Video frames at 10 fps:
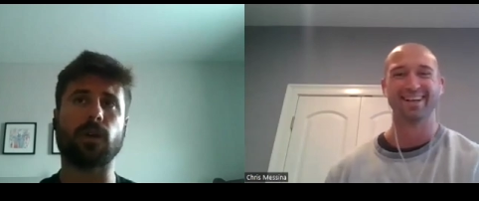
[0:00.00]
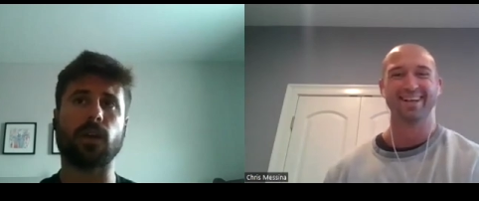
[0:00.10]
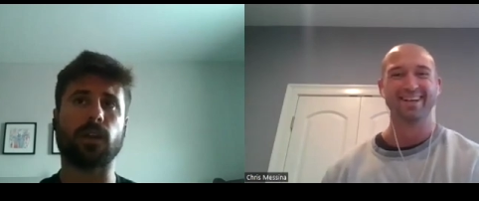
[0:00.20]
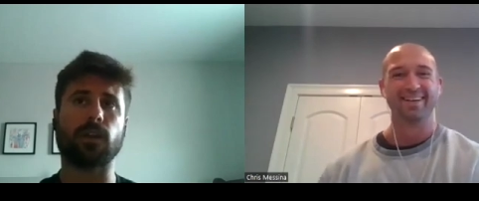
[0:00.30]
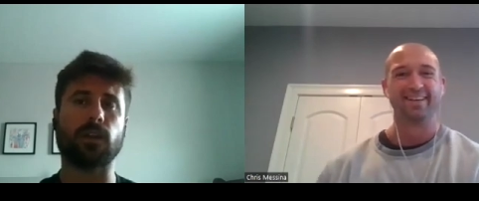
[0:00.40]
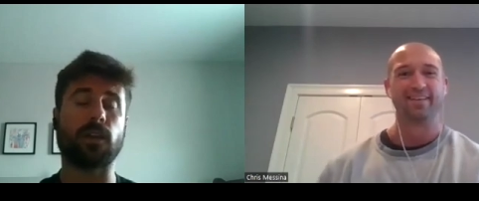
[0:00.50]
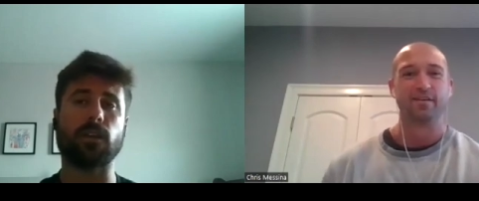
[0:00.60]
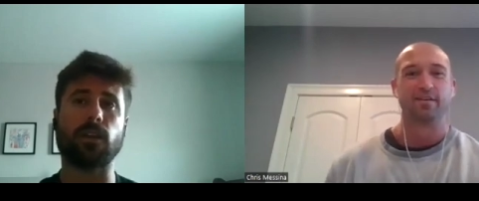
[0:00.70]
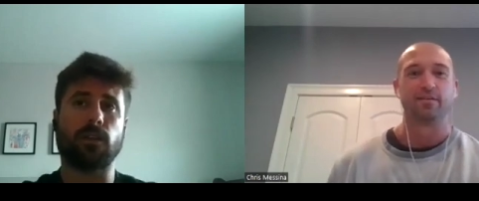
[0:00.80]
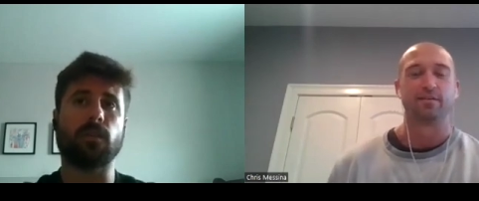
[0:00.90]
Speaker 1: I like it. And it,
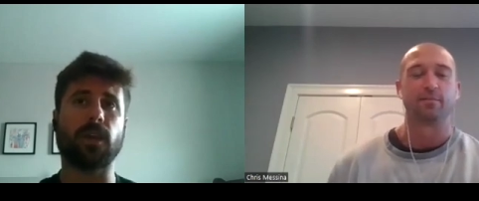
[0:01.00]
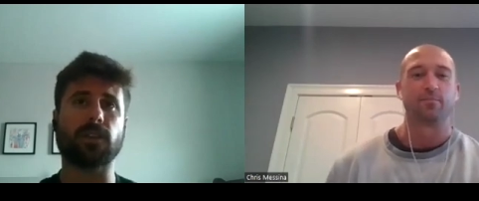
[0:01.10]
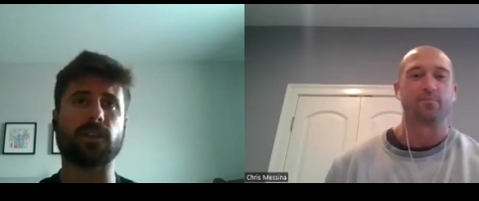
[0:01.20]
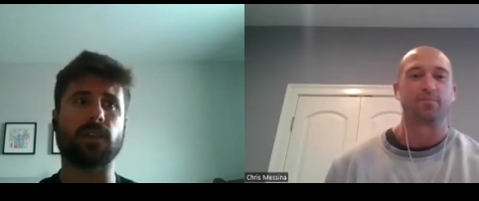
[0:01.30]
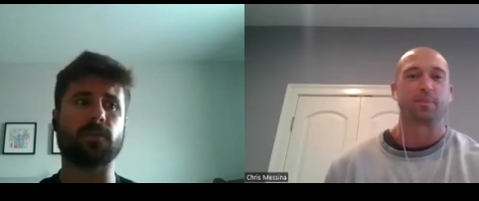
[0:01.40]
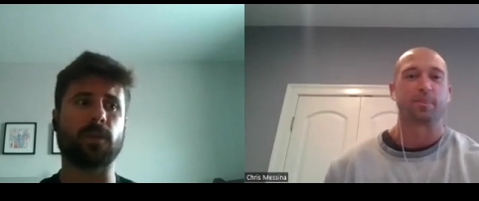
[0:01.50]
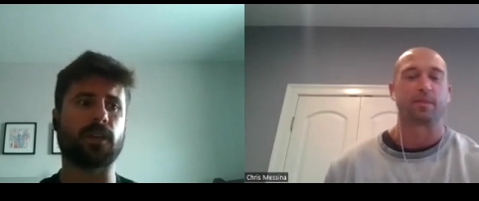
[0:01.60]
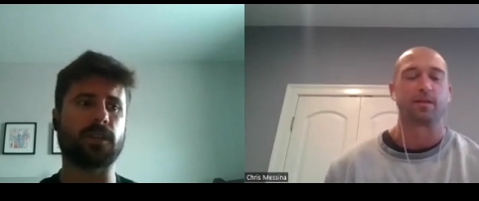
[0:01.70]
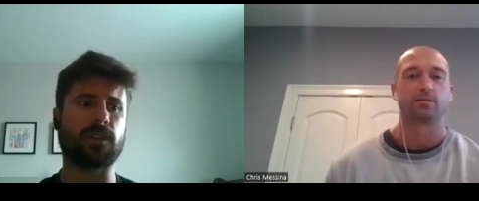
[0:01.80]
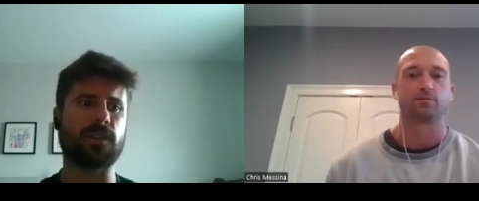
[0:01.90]
it, it, makes sense
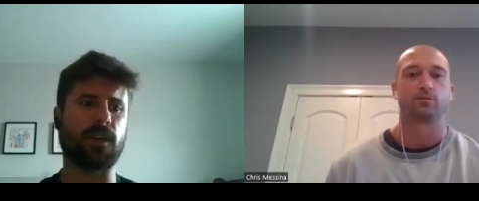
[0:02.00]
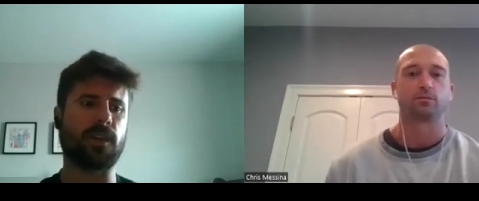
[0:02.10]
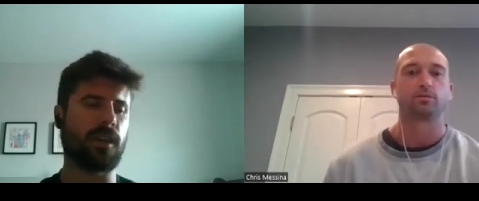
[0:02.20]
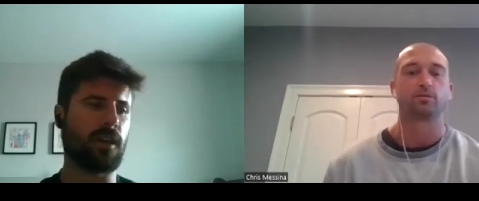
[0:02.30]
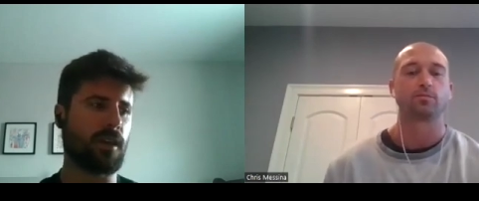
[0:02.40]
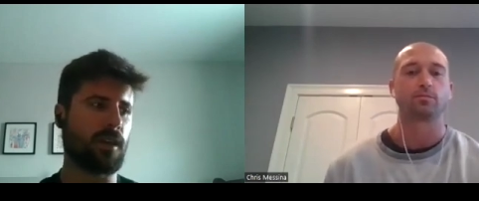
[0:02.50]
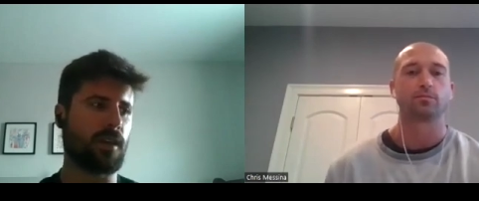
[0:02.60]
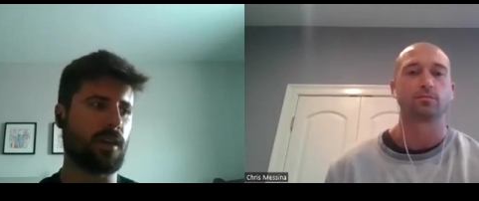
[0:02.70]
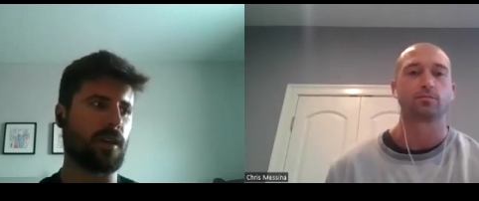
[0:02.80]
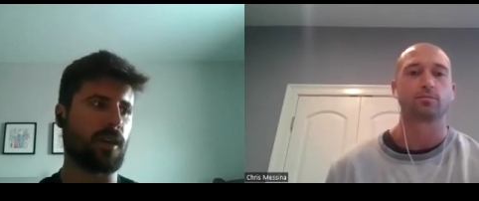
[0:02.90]
because it's like,
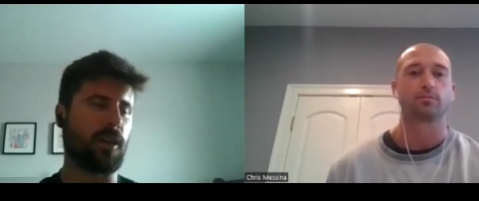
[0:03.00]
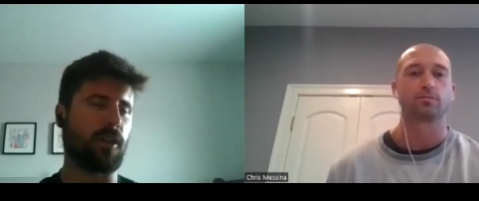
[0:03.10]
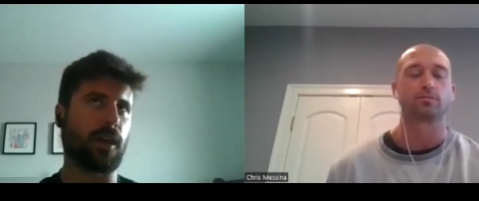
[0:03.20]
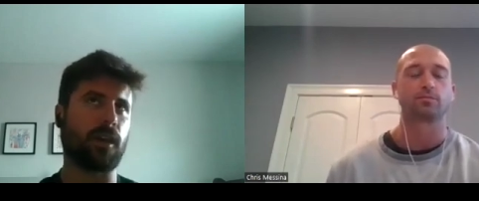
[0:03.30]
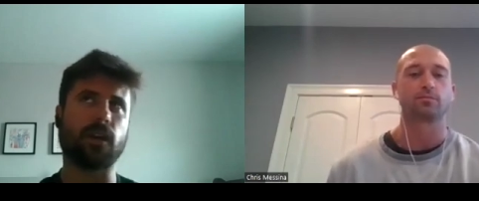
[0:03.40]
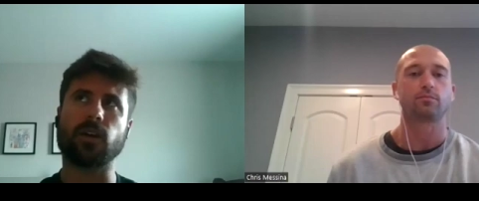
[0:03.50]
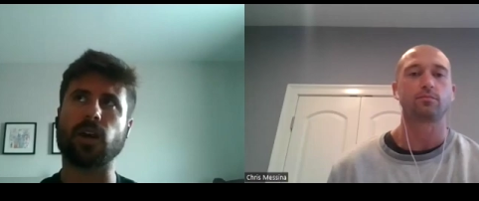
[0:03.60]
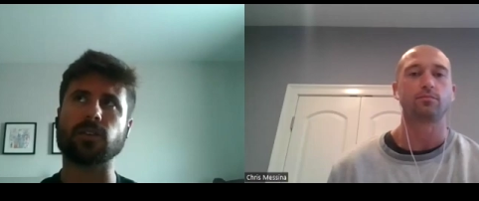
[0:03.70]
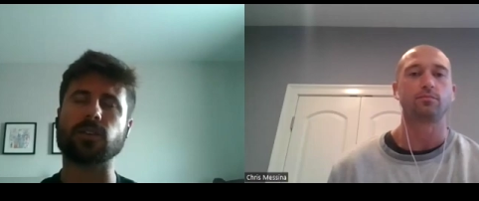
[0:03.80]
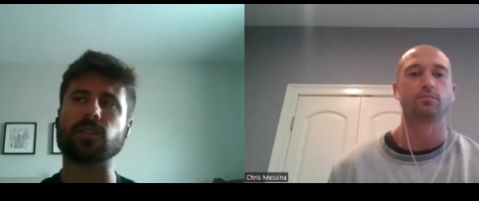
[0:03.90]
you know, uh,
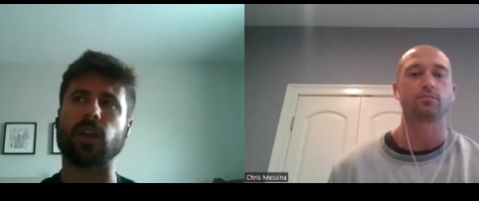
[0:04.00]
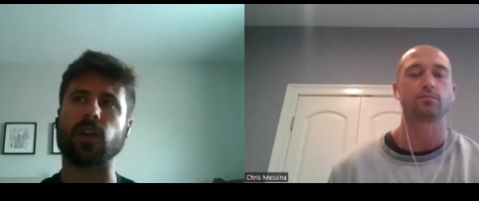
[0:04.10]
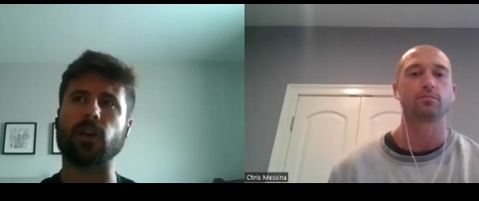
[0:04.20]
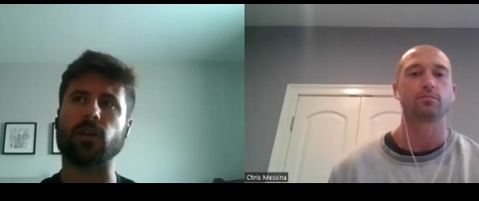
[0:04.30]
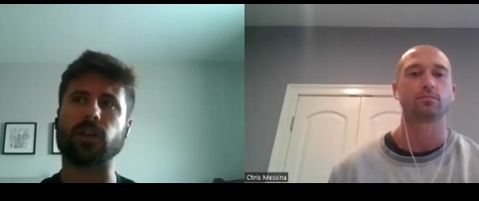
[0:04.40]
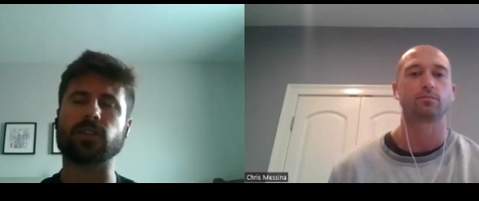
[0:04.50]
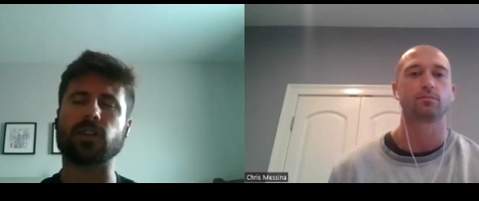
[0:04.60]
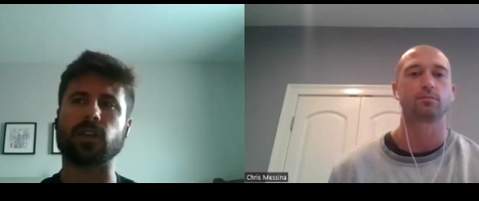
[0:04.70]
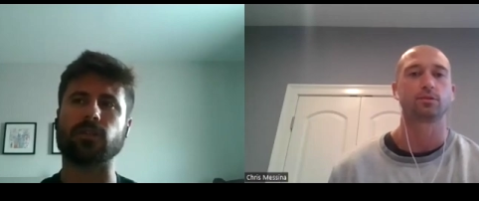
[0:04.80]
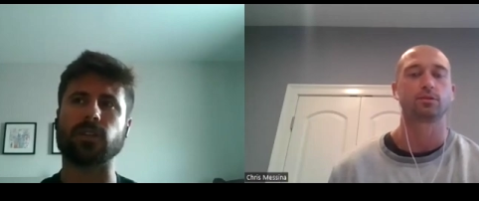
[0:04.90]
how's the saying going? It's like,
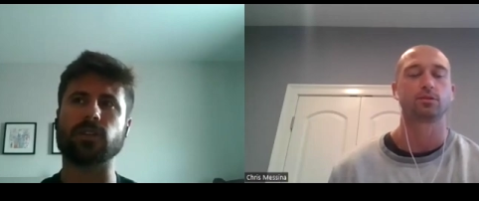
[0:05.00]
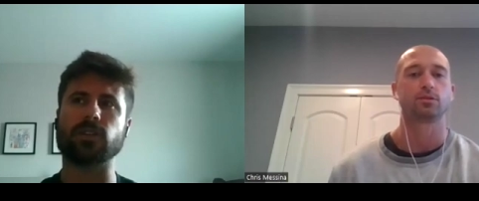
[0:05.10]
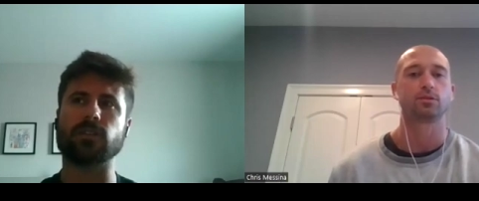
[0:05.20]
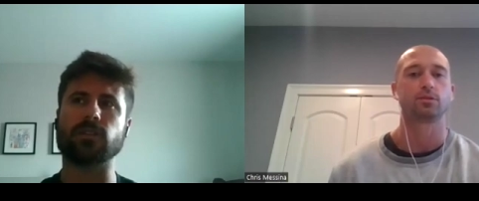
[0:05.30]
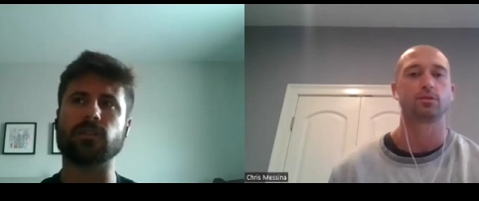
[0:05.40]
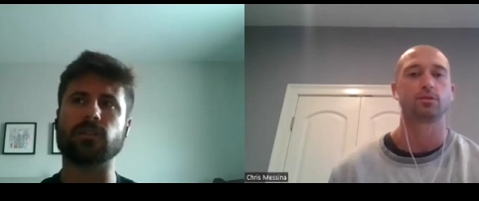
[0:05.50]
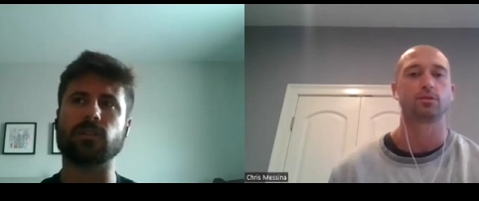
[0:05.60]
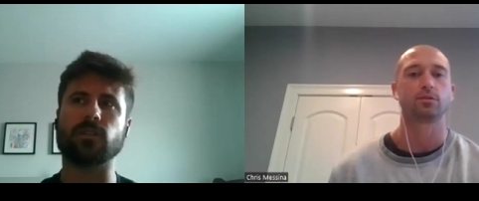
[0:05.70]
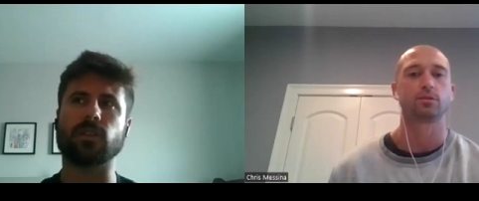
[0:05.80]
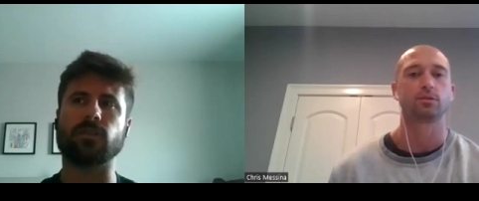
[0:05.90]
if it's,
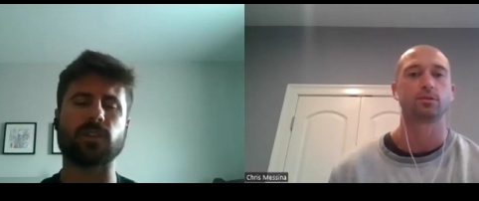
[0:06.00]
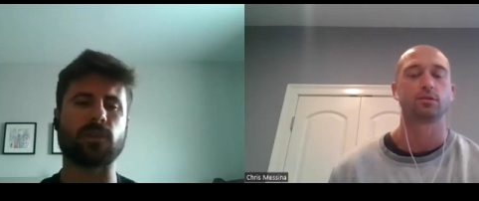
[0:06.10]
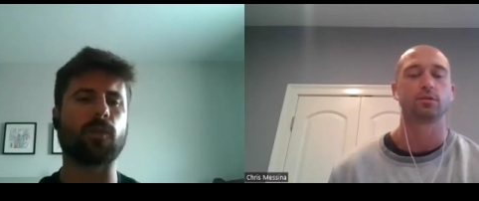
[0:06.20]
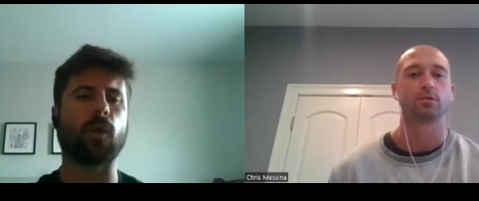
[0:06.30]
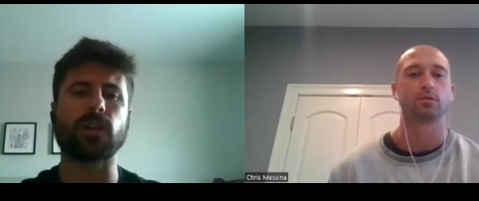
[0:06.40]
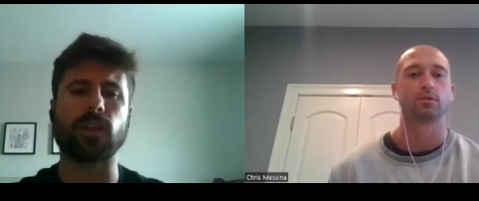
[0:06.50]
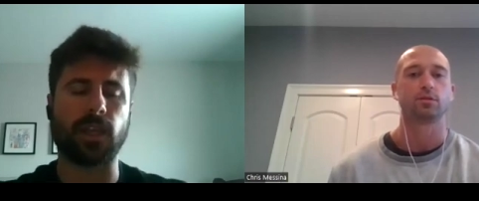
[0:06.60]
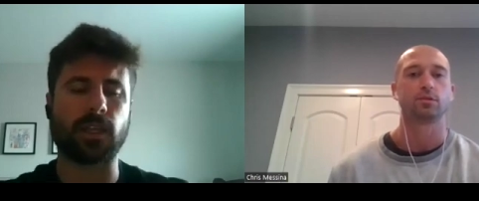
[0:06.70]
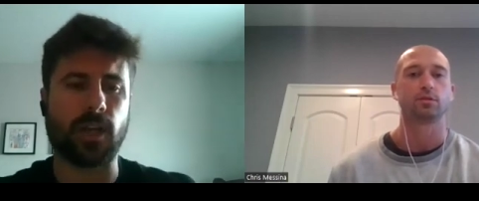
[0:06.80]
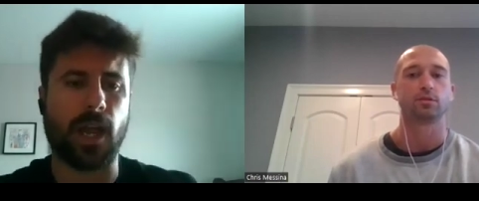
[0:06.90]
if it's important, like
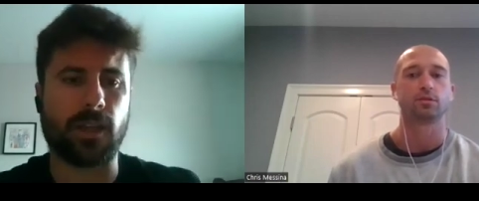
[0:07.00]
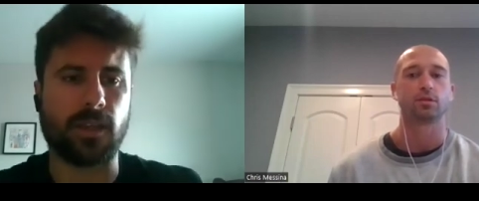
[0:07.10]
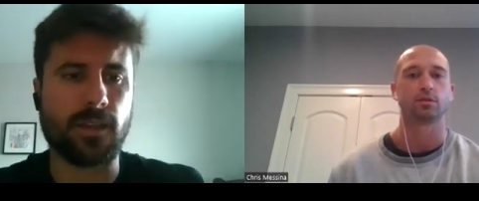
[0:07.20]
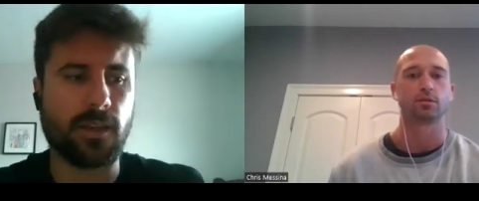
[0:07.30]
track it.